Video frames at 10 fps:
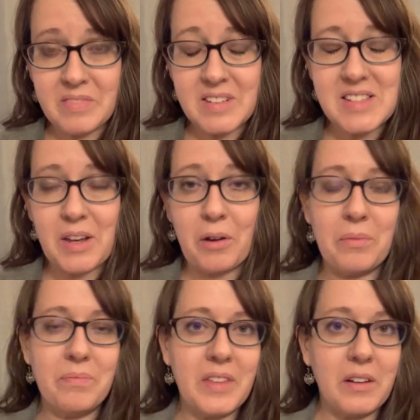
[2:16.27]
So
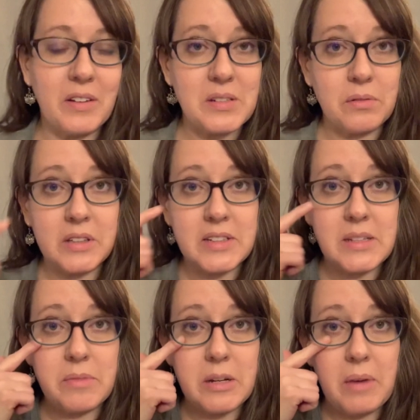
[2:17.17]
there is really
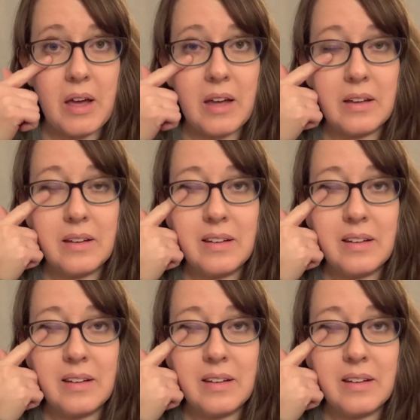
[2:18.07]
something in my eye.